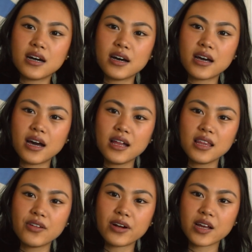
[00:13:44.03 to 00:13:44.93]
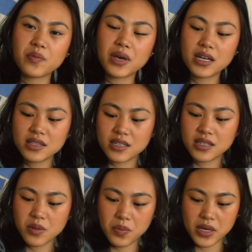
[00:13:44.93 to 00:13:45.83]
I highly recommend the
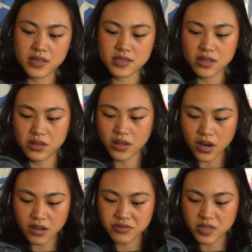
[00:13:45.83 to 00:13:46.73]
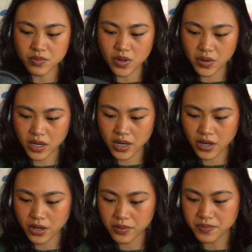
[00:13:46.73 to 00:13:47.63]
Knit Picks Aloft
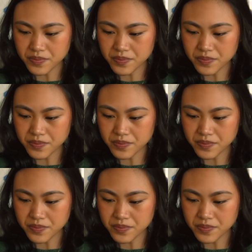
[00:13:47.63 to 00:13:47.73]
mohair.